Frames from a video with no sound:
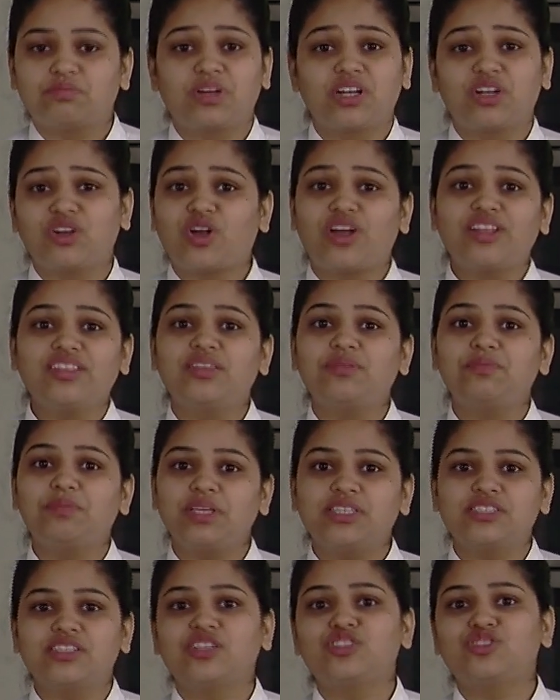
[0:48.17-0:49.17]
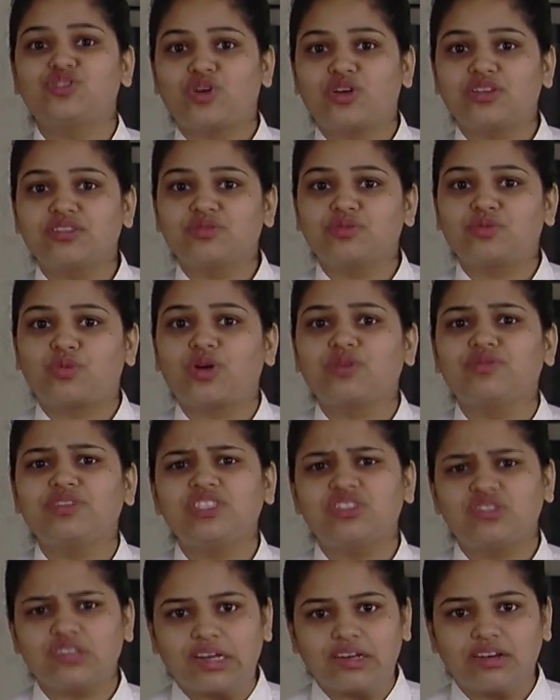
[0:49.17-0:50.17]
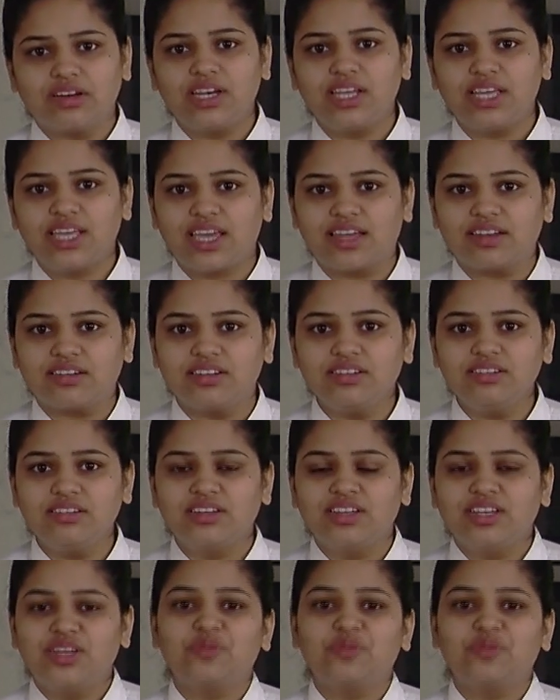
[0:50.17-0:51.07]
but not the pizza sauce what we generally get it.